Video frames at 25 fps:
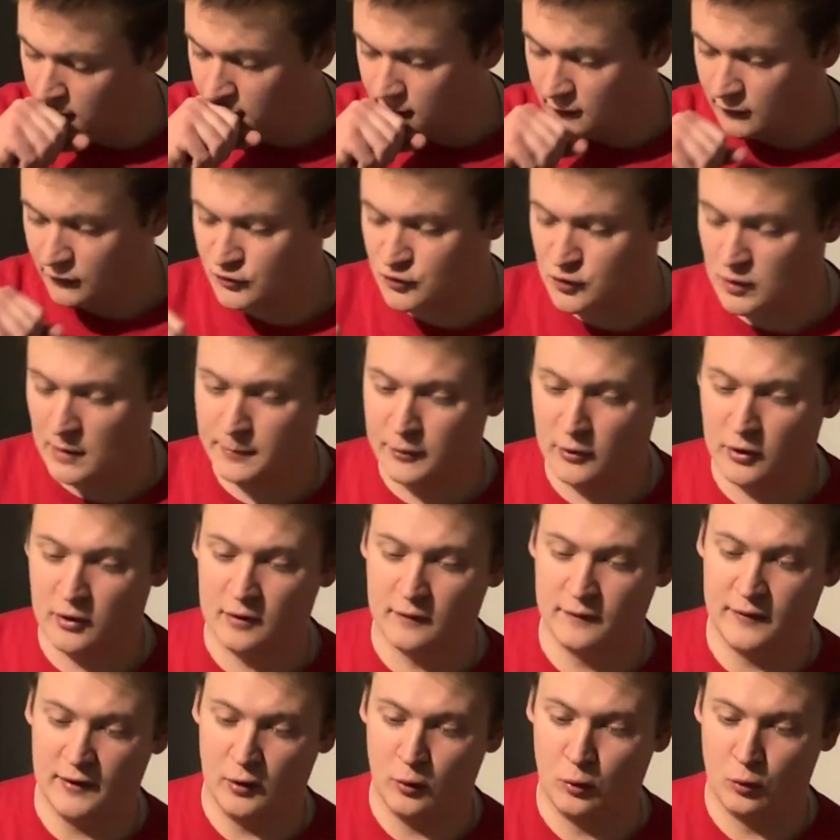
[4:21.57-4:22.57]
strip all
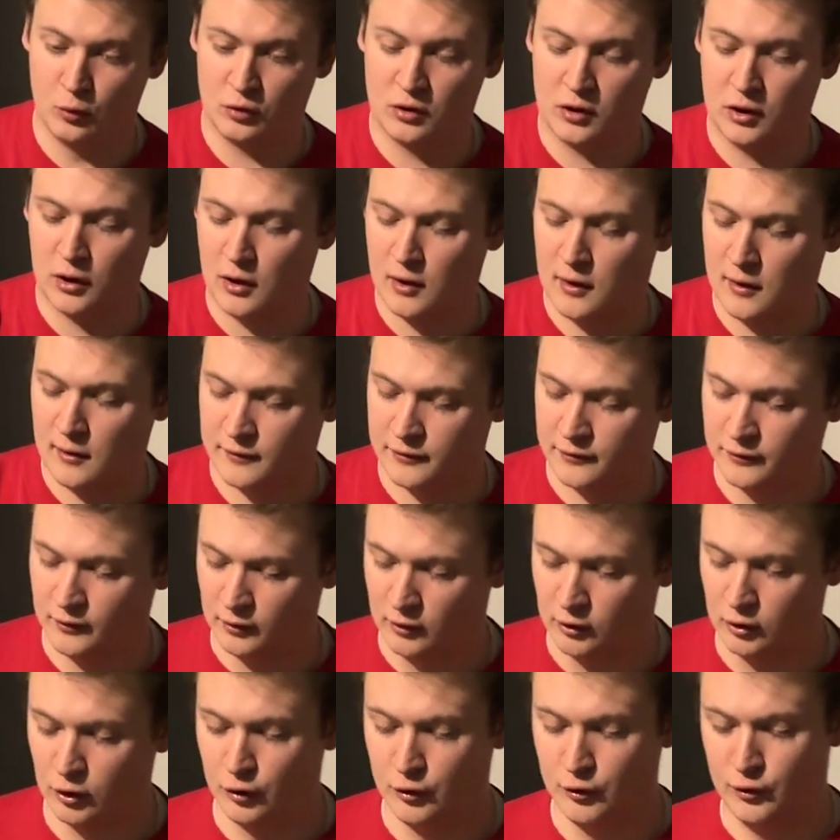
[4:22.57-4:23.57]
of the old cloth
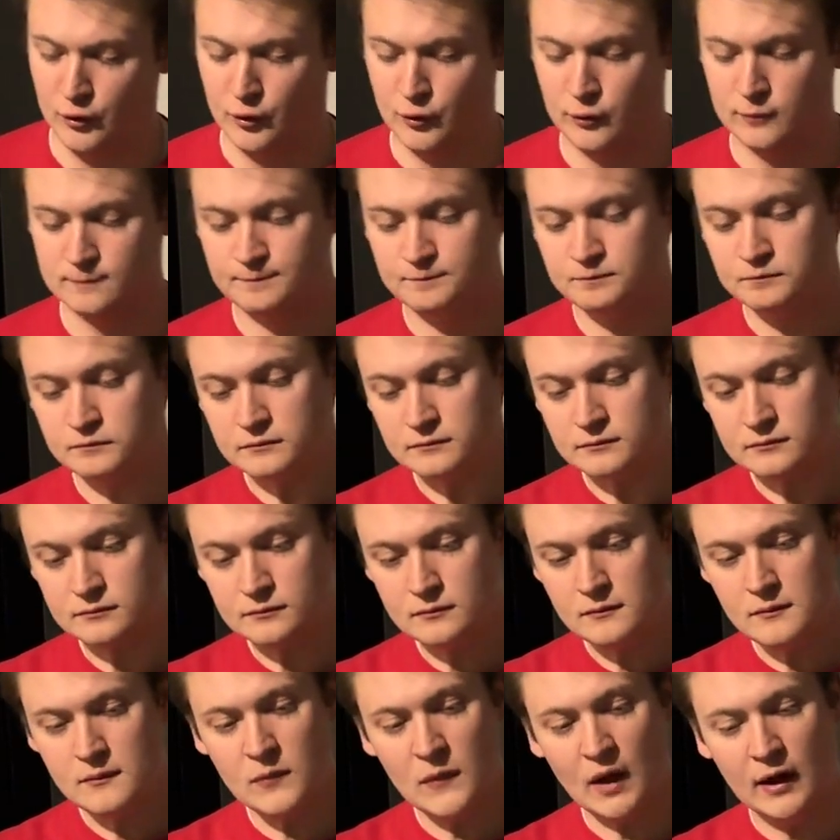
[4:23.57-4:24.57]
and glue
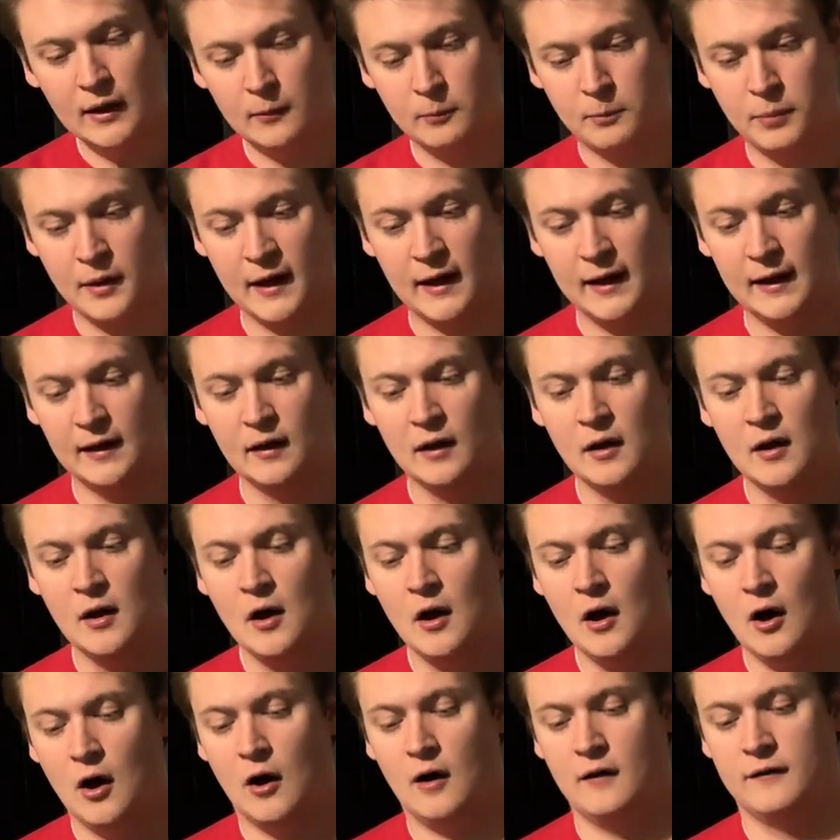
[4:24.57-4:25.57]
and paint
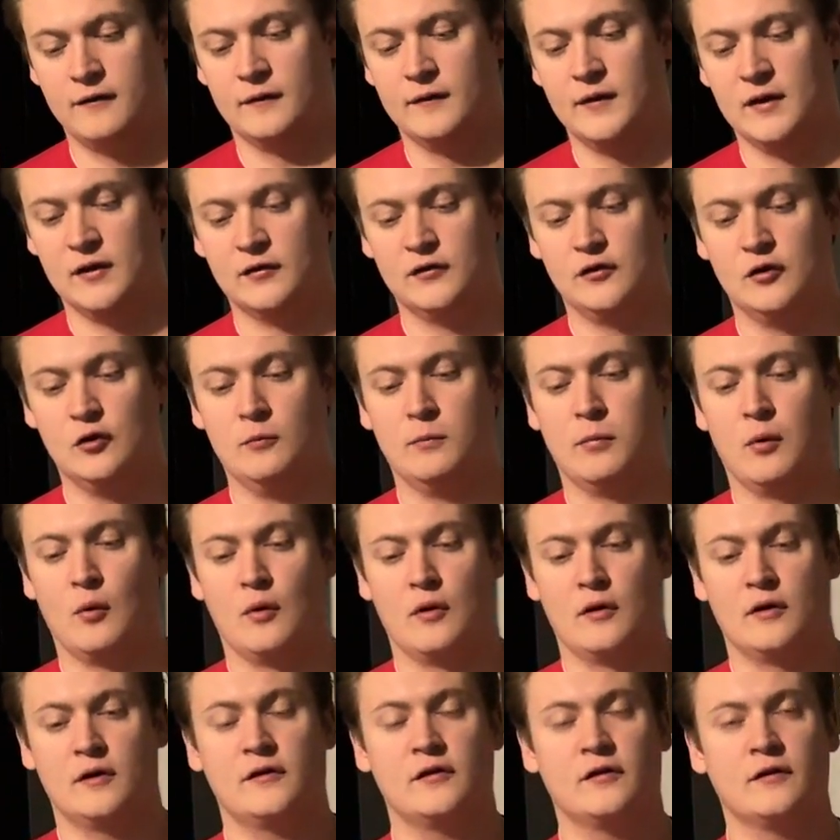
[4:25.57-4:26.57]
off of these two
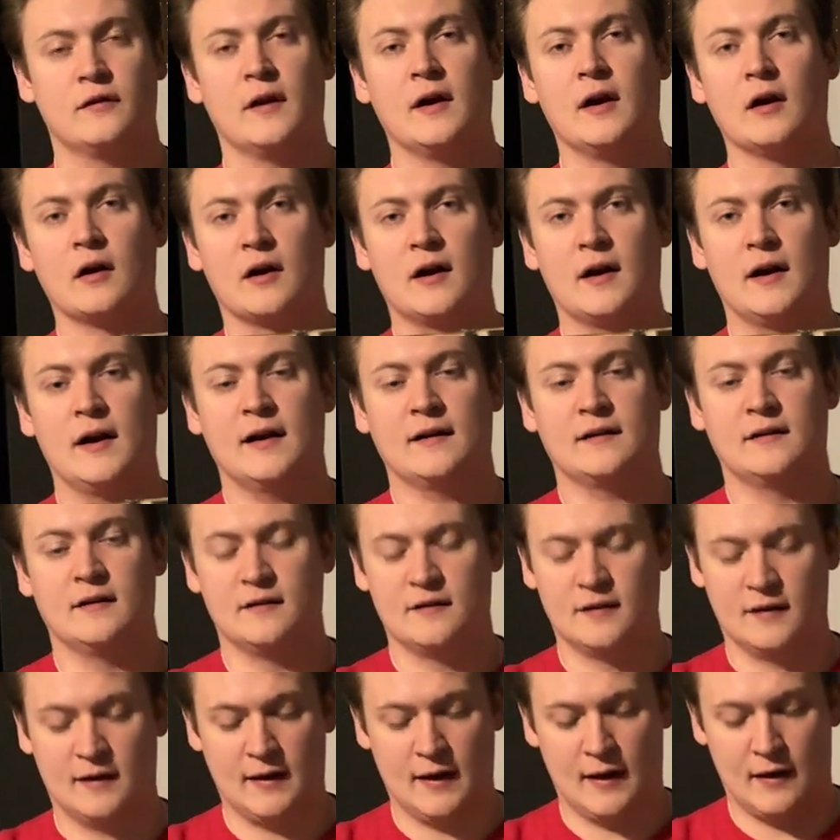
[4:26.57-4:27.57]
boards. They are connected
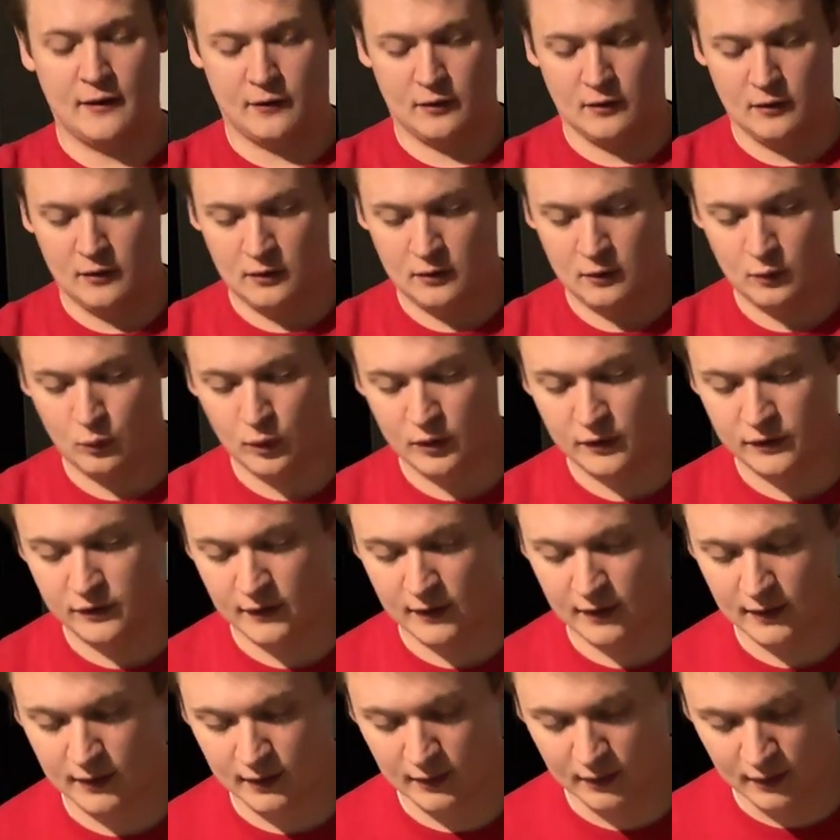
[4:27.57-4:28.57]
together with
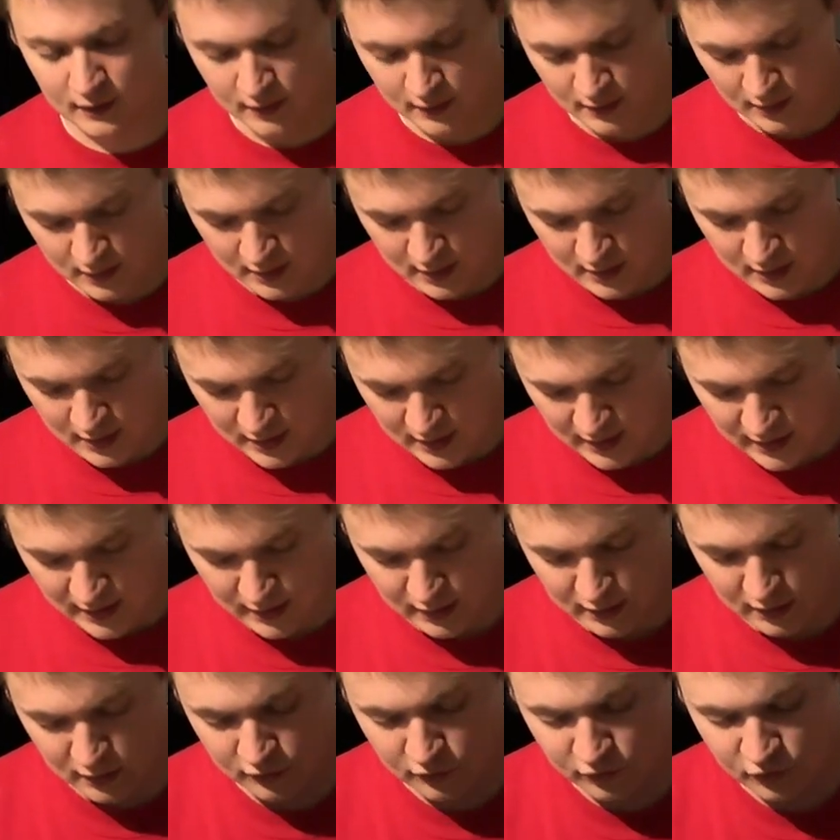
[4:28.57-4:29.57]
a
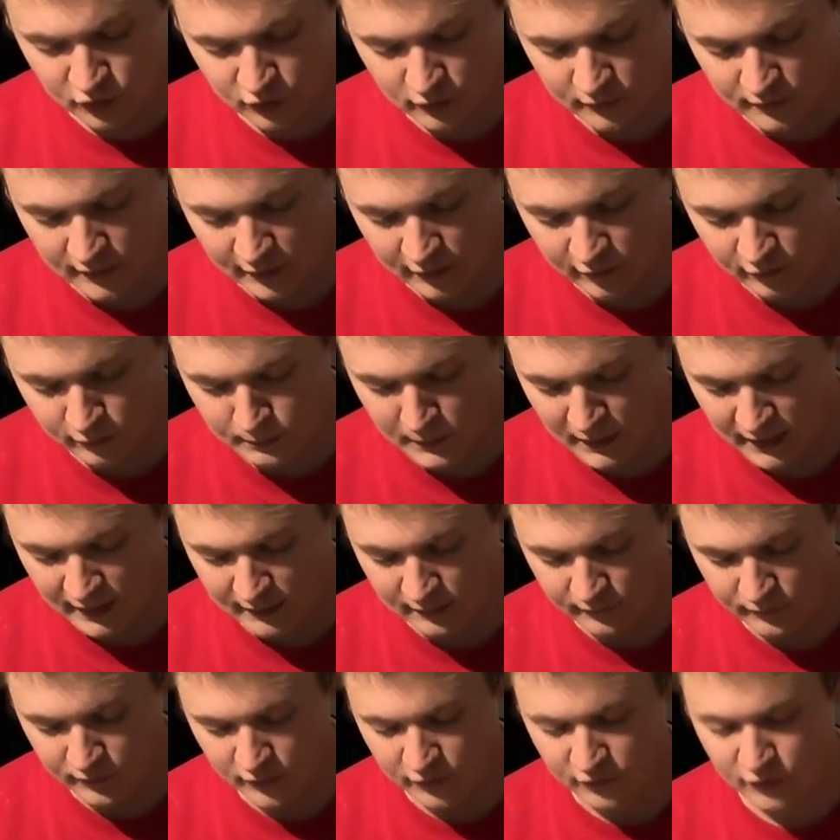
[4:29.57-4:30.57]
hinge that is made
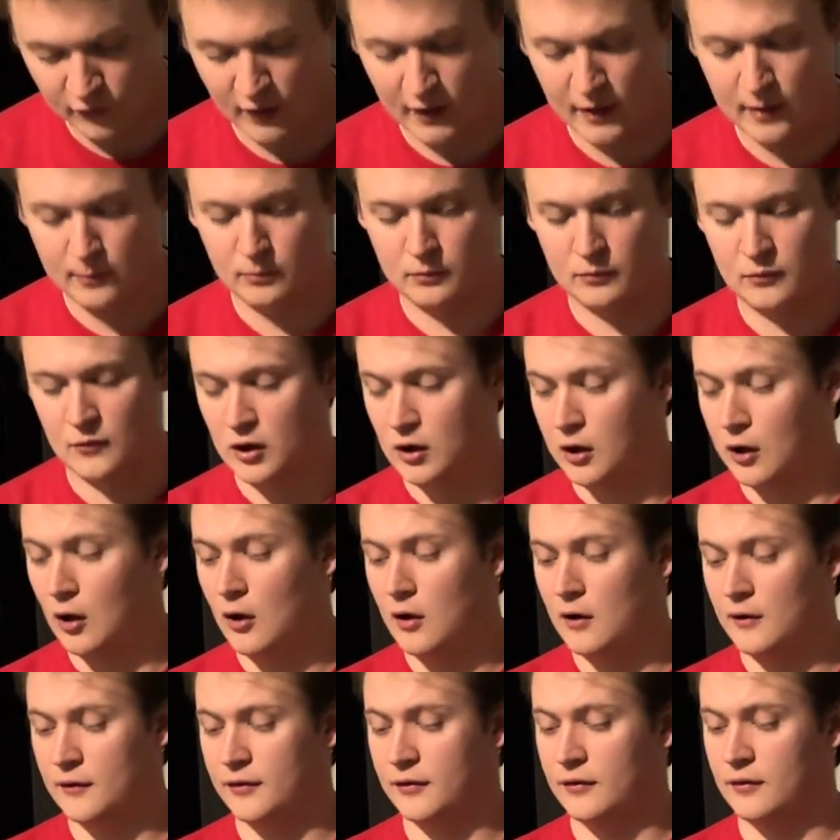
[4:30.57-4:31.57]
of the same
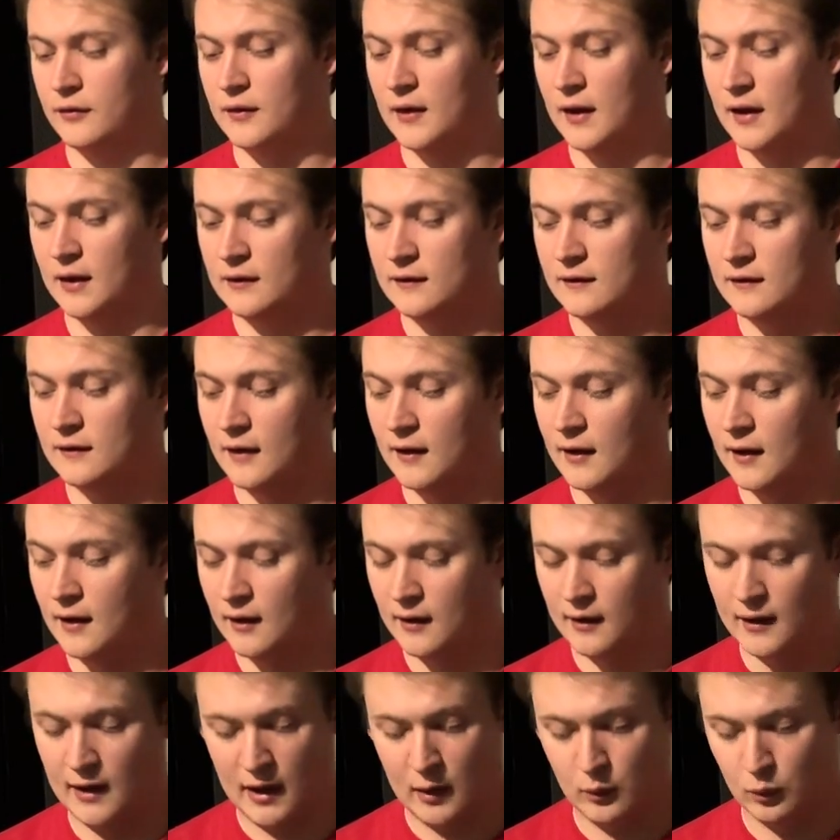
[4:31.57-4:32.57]
cloth that
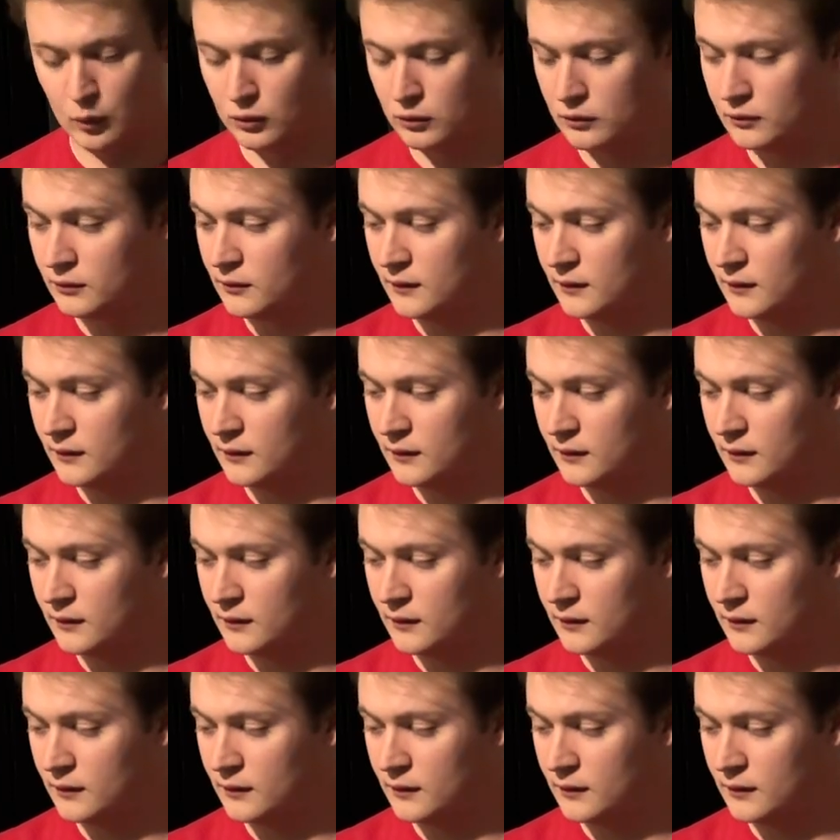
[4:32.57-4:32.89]
I will